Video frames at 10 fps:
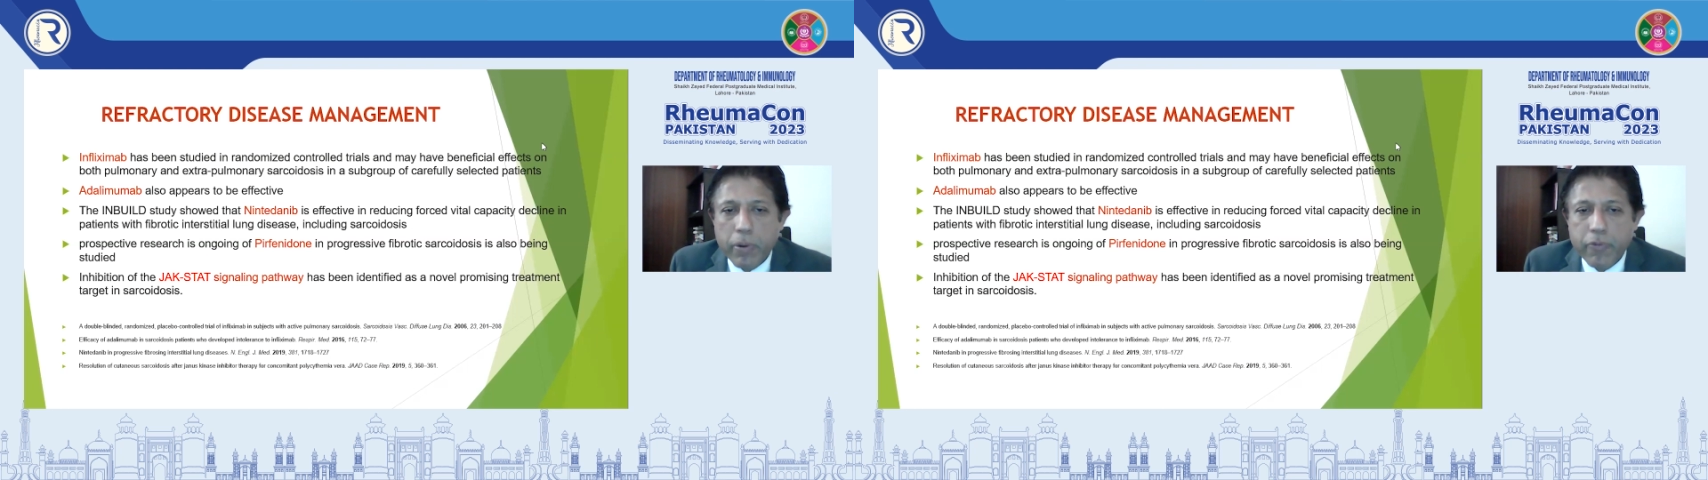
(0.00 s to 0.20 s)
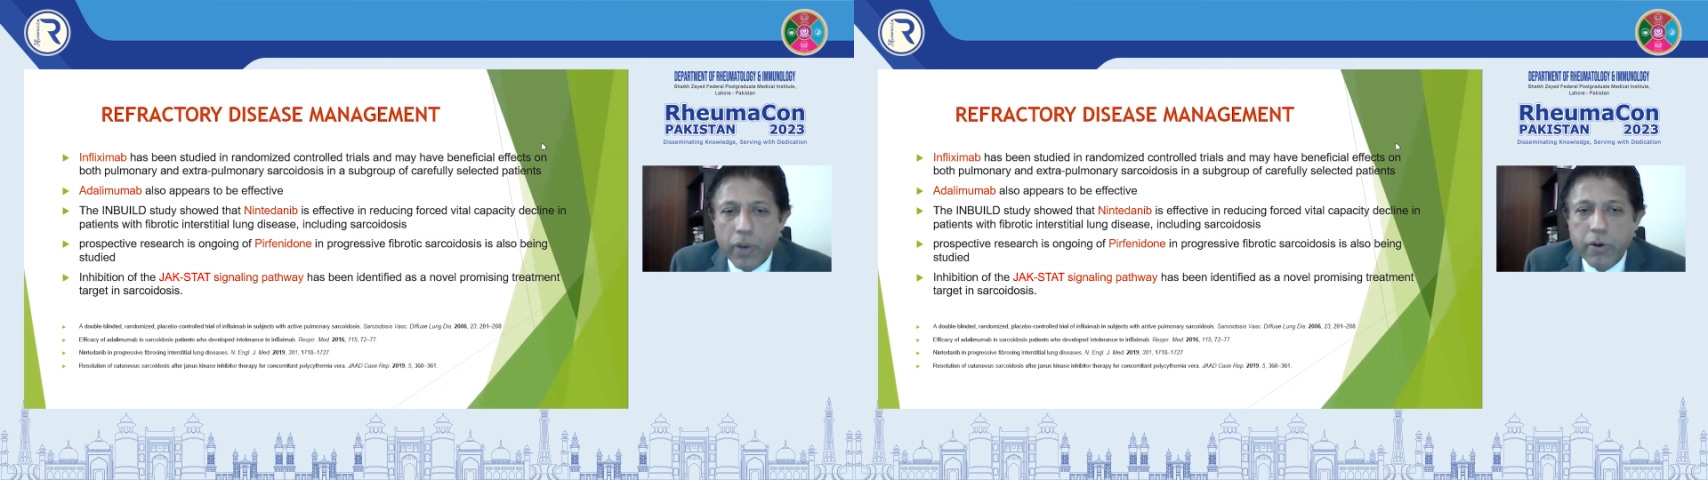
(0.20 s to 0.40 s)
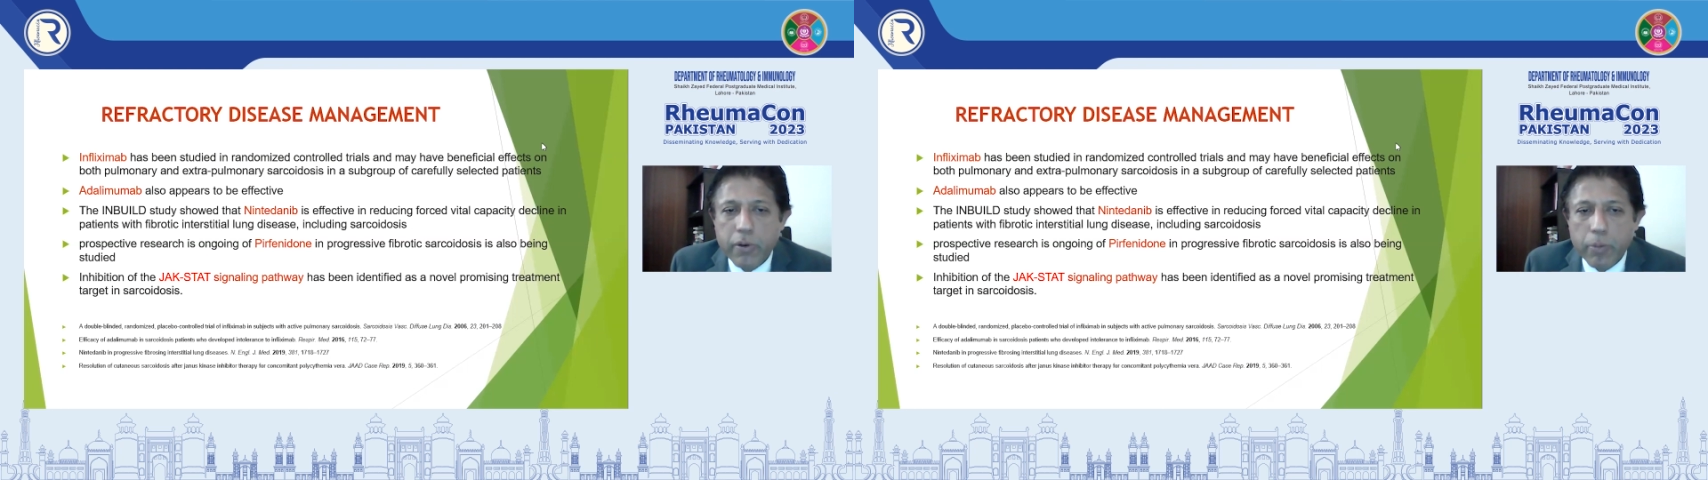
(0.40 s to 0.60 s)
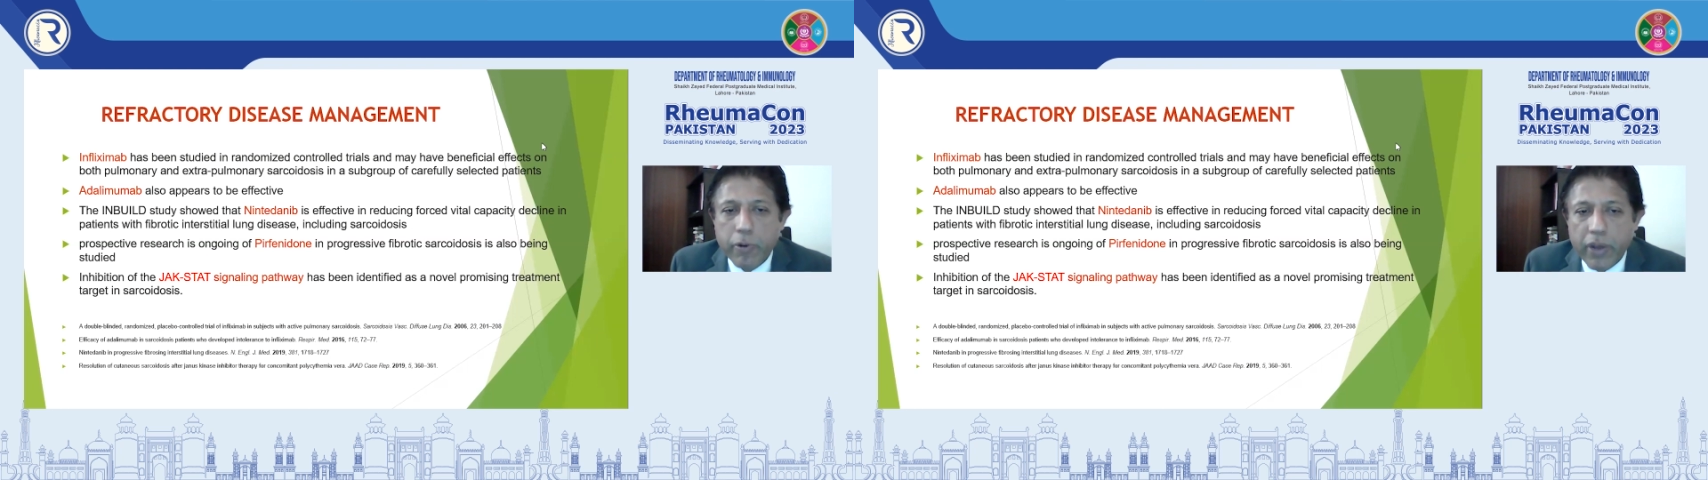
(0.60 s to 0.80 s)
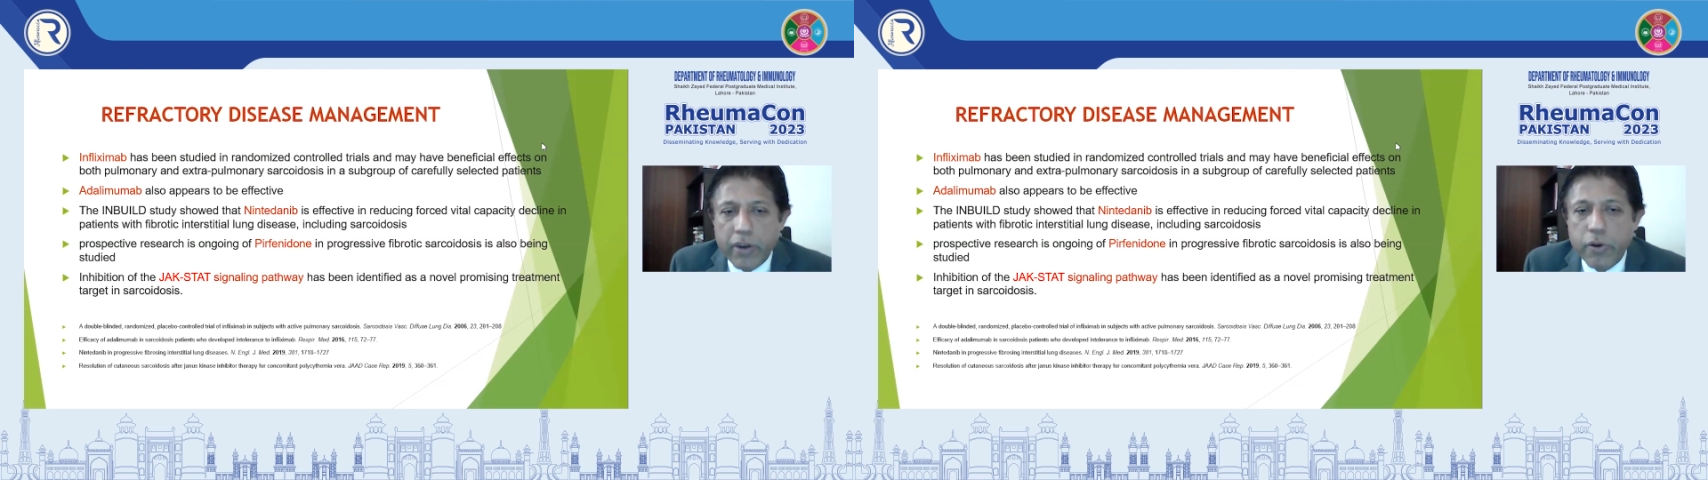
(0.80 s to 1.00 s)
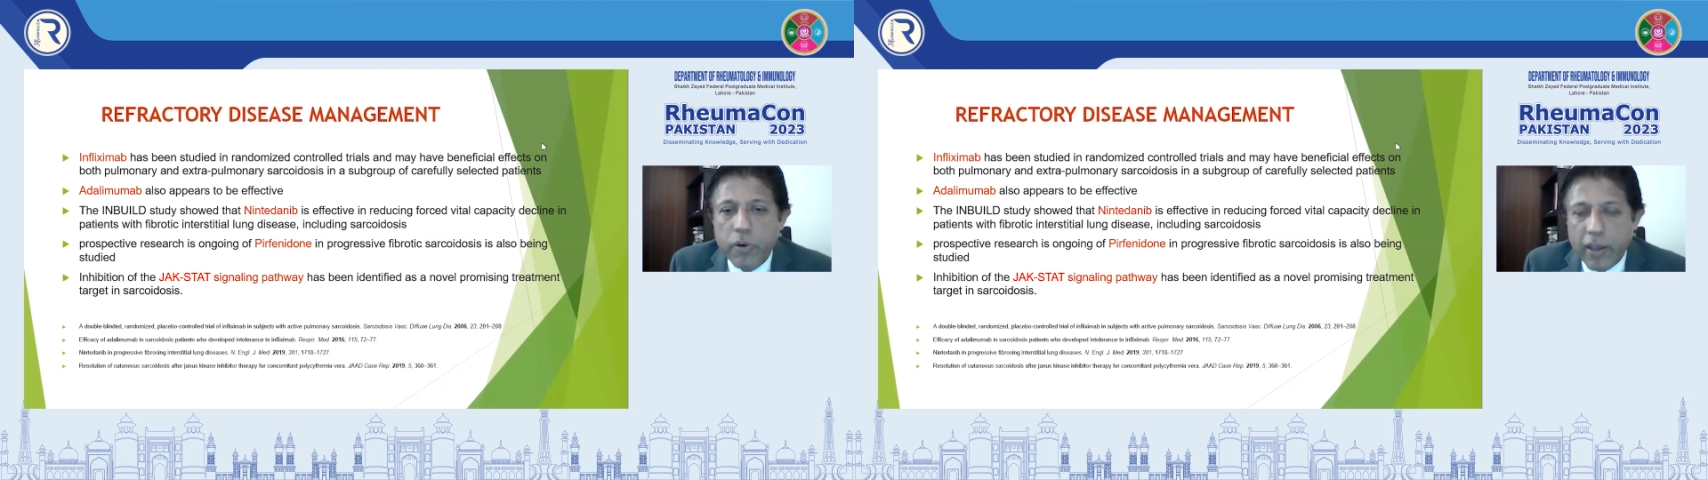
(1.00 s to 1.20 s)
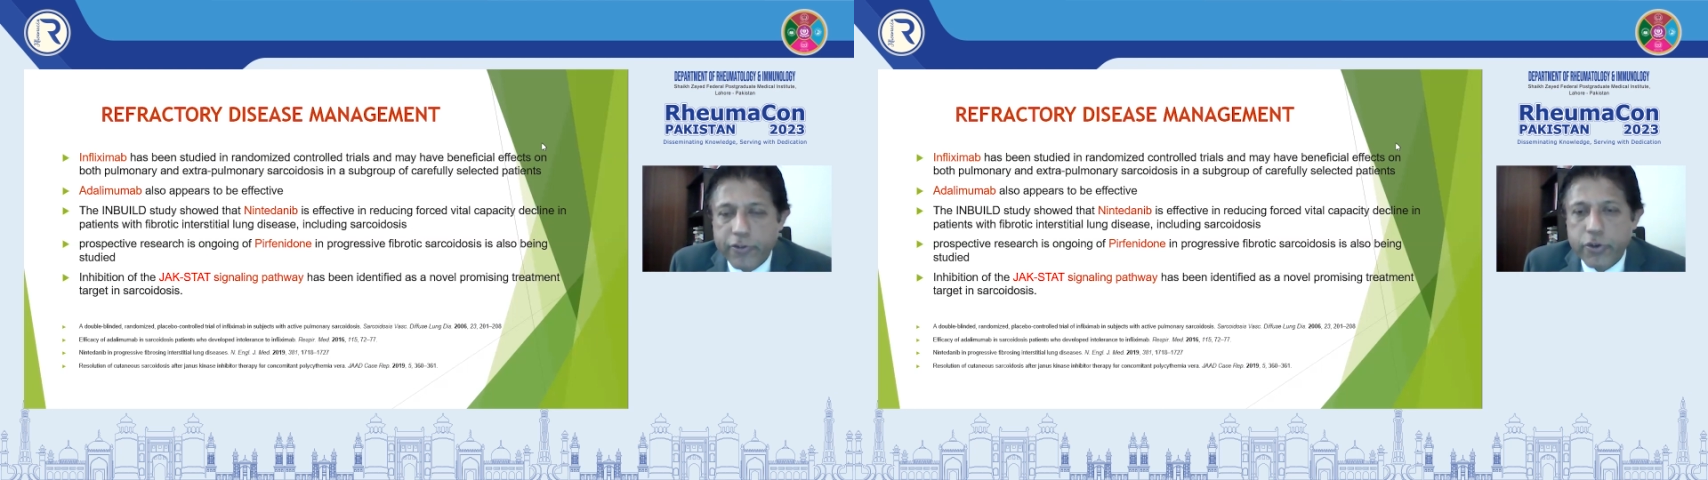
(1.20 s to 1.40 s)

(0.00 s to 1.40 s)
pirfenidone have